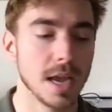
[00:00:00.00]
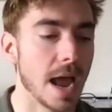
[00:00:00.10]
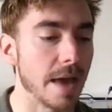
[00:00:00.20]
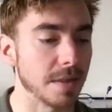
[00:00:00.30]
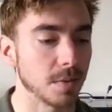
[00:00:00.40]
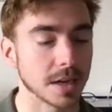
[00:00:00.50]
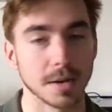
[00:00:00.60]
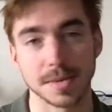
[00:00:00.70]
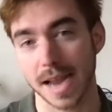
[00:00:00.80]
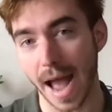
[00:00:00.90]
And then when it
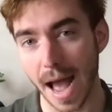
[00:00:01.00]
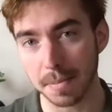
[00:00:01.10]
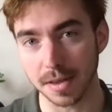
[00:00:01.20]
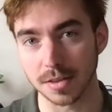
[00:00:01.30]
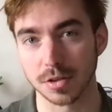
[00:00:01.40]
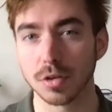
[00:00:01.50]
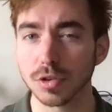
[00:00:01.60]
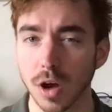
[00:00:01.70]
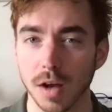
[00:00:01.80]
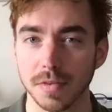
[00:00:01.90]
comes to habits, those are
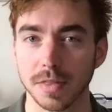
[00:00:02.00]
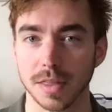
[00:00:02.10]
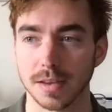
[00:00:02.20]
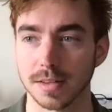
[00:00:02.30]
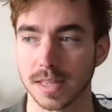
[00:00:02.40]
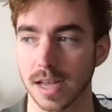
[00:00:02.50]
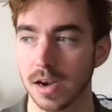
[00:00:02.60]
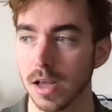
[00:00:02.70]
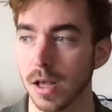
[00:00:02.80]
often things that